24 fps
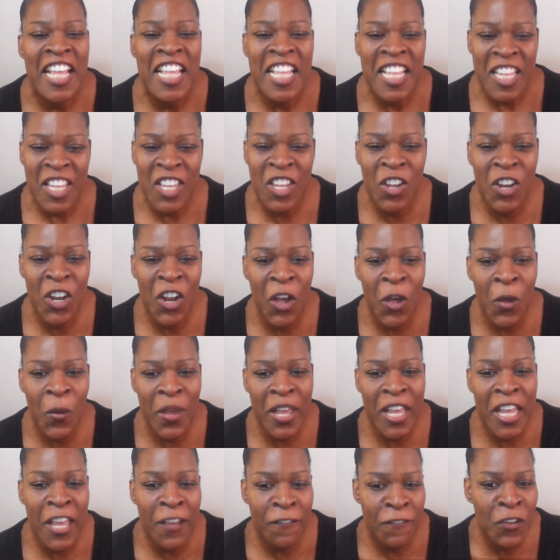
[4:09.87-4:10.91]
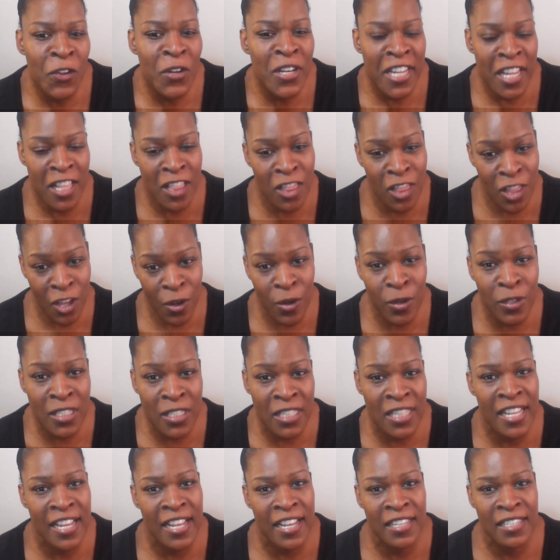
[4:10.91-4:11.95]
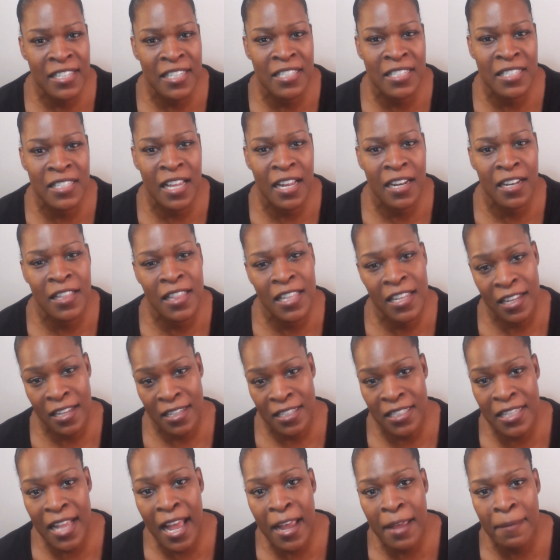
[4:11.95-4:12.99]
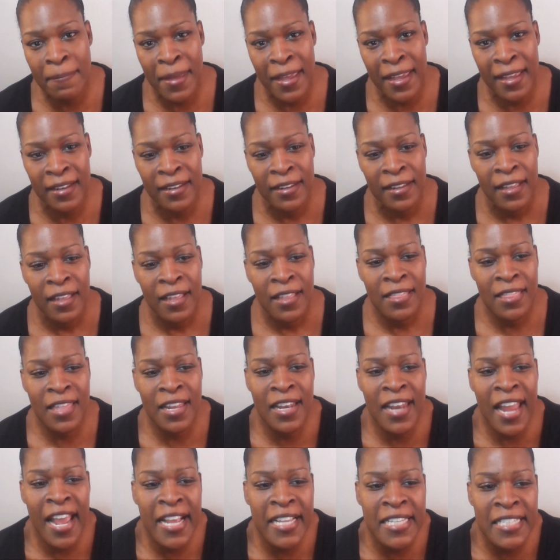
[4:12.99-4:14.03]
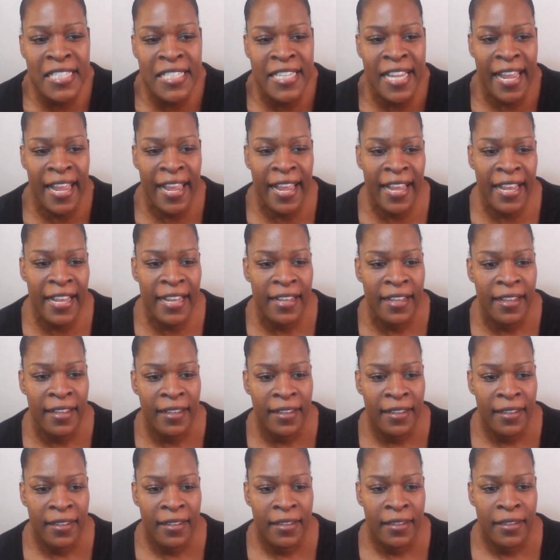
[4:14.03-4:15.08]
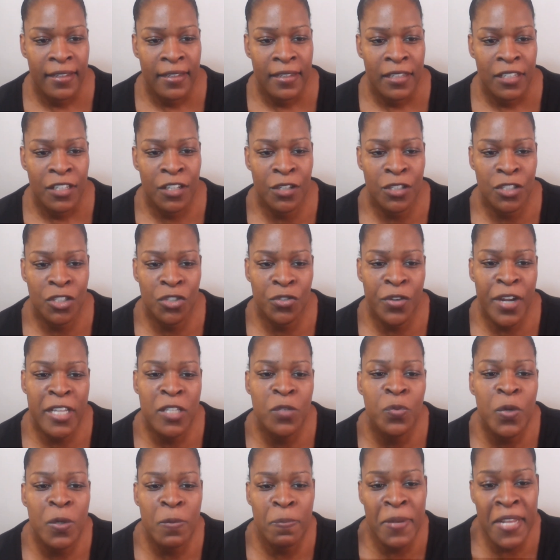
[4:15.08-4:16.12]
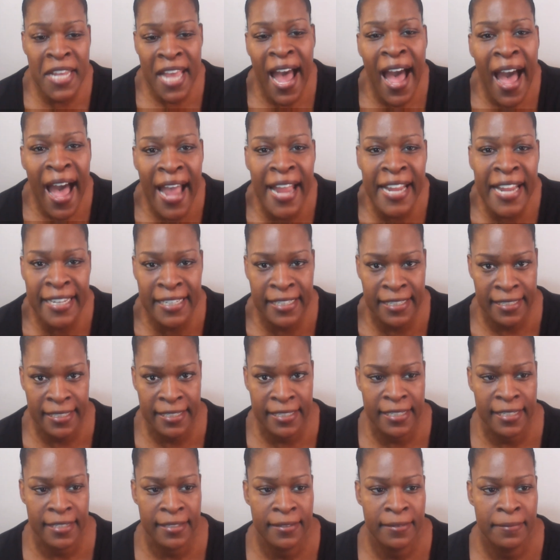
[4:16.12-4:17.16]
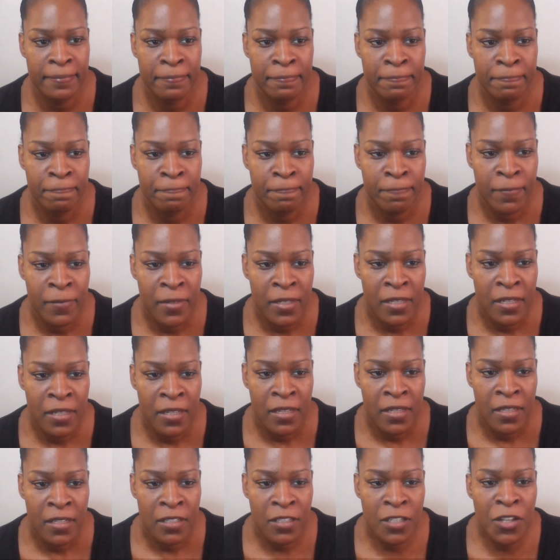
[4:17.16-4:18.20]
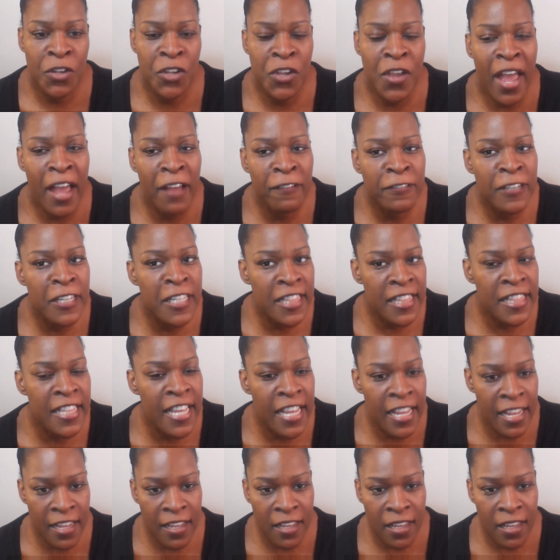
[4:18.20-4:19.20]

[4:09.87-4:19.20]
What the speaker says: if you did those things instead of the assignment, the next day your stress would be heightened. So you have to think,